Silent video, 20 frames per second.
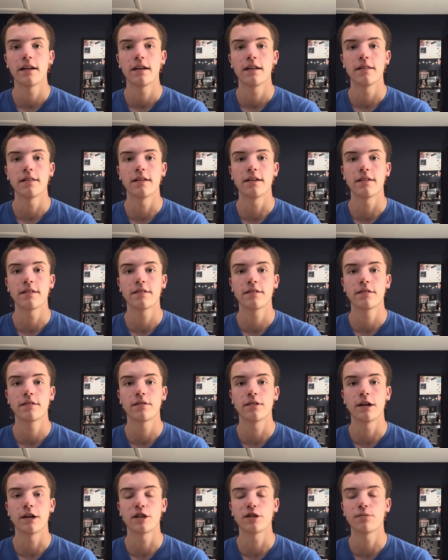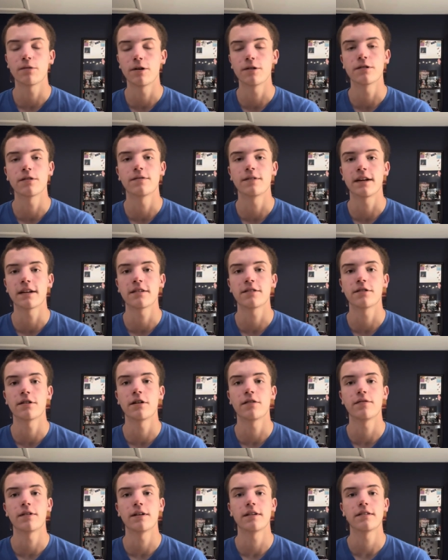this explosive Texas
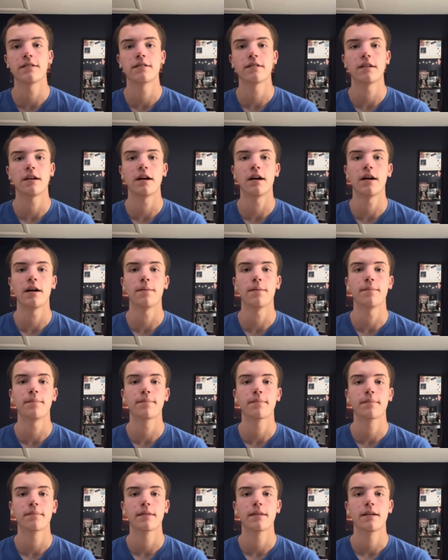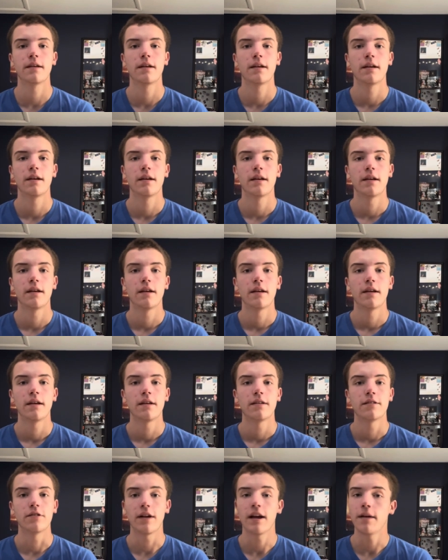offense. Um,
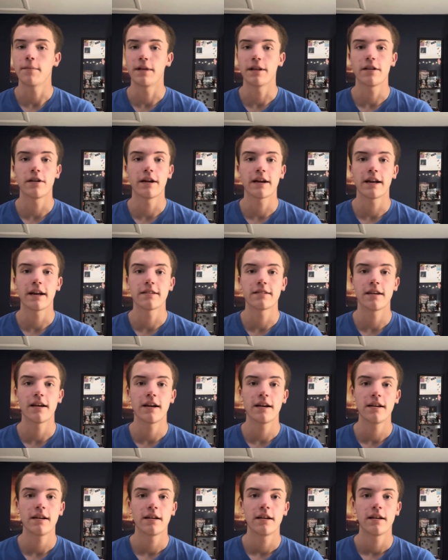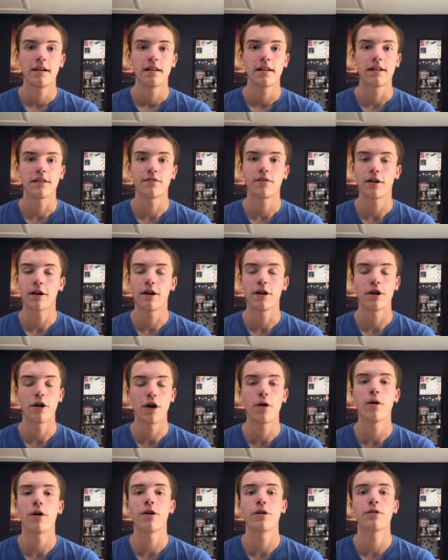so yeah, that's all I gotta say. Let's fucking
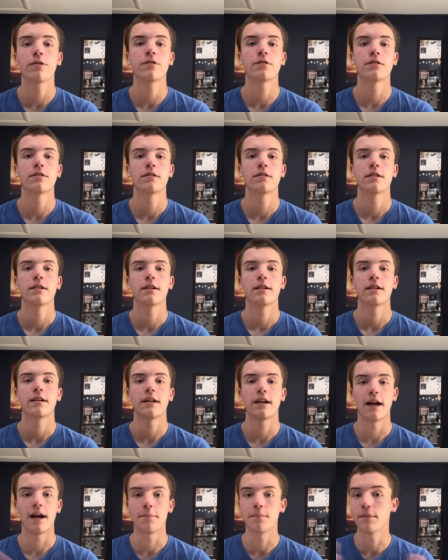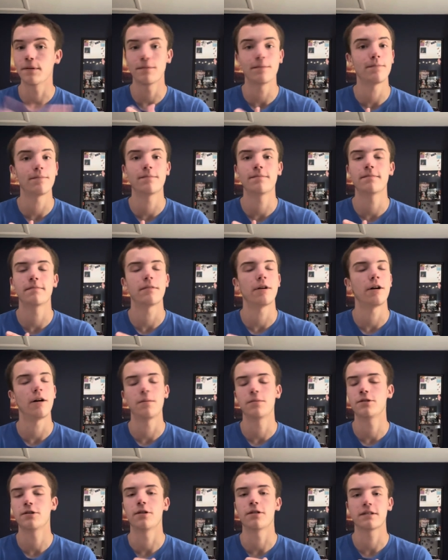go O's. I'm oh
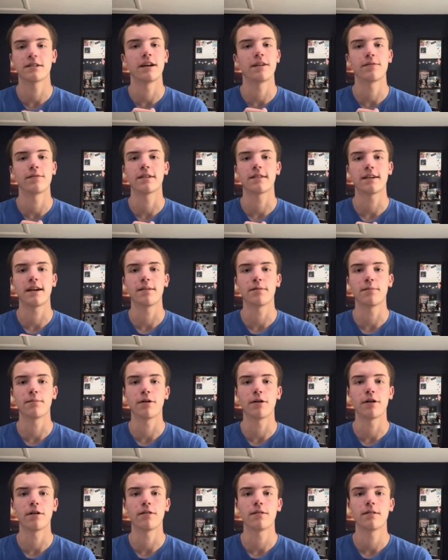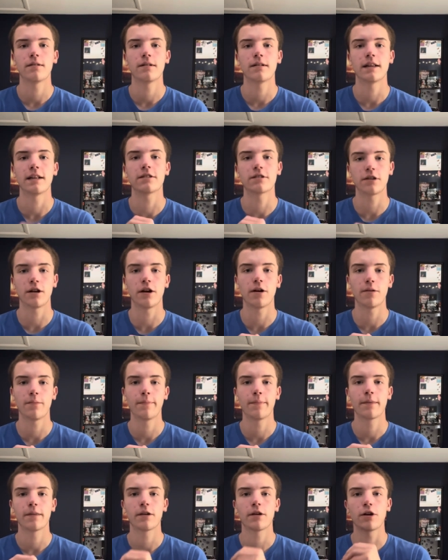I'm so excited for this game tomorrow. Let's go.
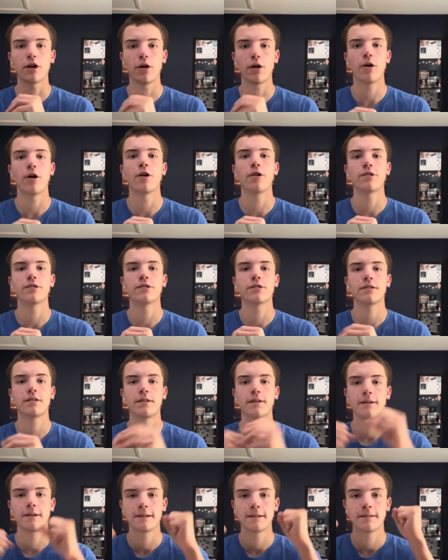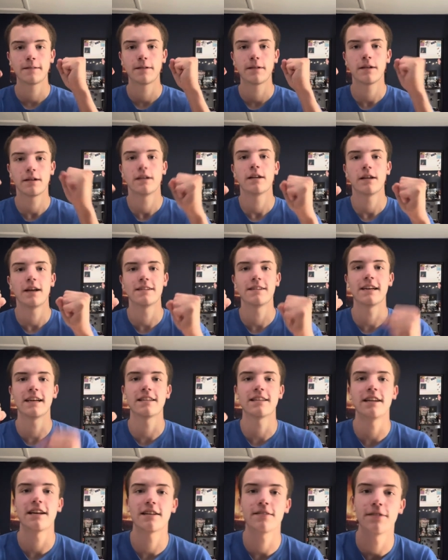Go O's. I'll see you guys
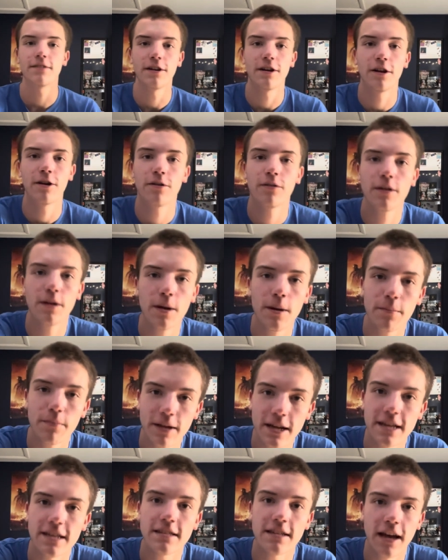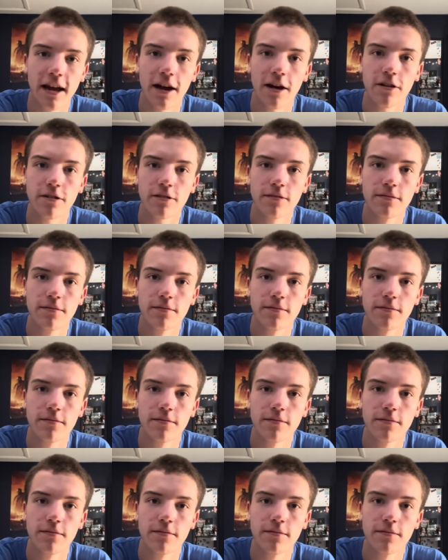in the next video. Peace out.